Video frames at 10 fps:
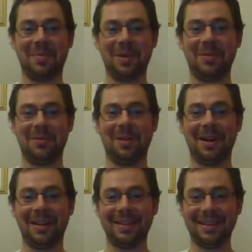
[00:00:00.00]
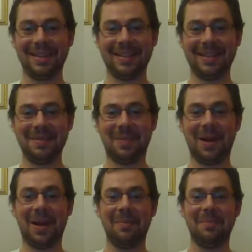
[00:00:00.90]
that would have been all right.
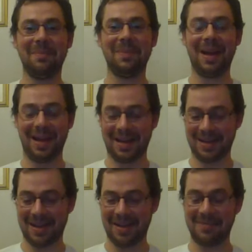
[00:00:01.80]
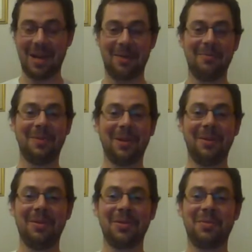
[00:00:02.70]
But I'm now
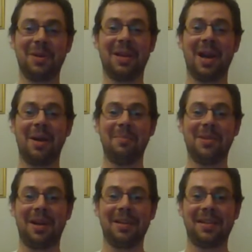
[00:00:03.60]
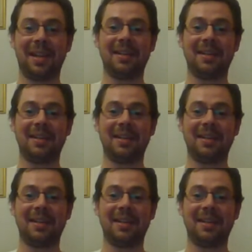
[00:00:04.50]
going on to a carb R6.